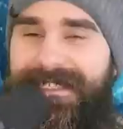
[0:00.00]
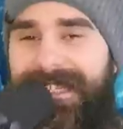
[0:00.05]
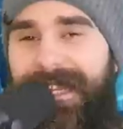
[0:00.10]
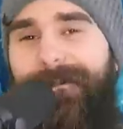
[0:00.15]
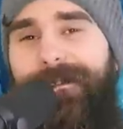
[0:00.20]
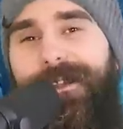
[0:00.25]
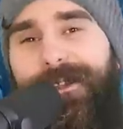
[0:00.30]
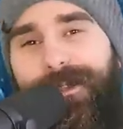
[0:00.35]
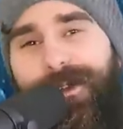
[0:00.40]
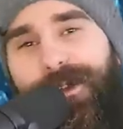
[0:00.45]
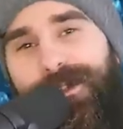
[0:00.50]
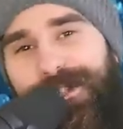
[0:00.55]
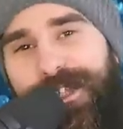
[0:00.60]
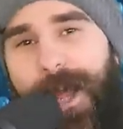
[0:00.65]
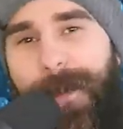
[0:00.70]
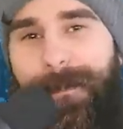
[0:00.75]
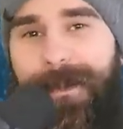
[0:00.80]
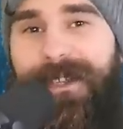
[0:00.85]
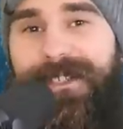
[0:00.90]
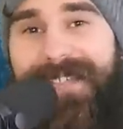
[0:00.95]
Saving throws
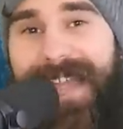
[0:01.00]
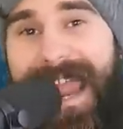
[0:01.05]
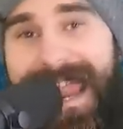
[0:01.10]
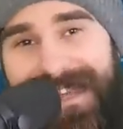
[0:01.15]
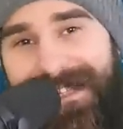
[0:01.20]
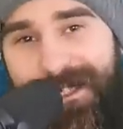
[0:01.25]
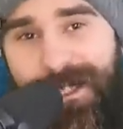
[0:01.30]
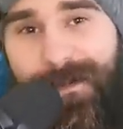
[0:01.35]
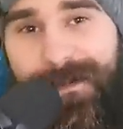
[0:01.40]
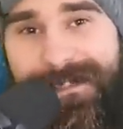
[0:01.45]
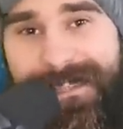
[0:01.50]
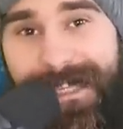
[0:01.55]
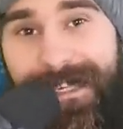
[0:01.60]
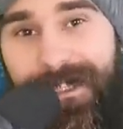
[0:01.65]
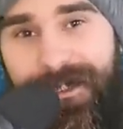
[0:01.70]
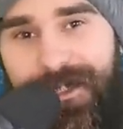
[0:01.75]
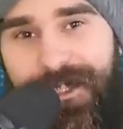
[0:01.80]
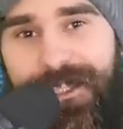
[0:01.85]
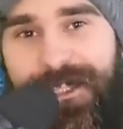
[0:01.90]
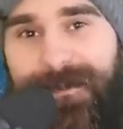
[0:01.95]
are plus 8 to
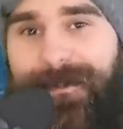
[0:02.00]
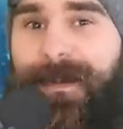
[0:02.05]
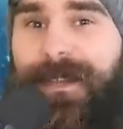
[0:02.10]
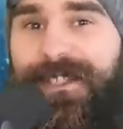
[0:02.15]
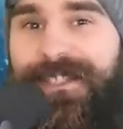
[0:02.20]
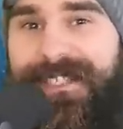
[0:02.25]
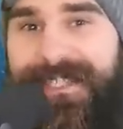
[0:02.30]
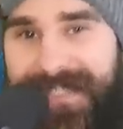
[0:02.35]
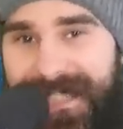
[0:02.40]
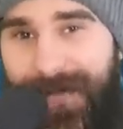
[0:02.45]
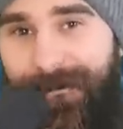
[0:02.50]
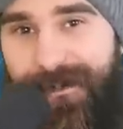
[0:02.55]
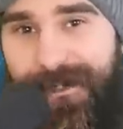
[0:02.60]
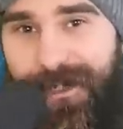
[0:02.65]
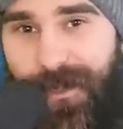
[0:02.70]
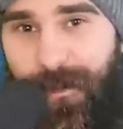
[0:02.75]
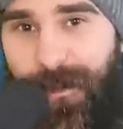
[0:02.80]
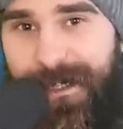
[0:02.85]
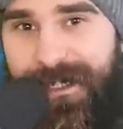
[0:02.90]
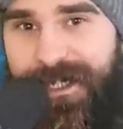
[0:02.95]
intelligence, plus 7
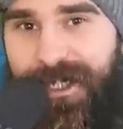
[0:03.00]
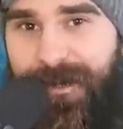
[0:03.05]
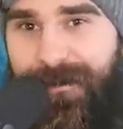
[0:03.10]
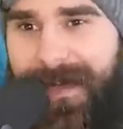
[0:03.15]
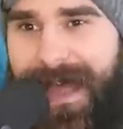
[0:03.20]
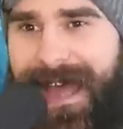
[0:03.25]
to wisdom,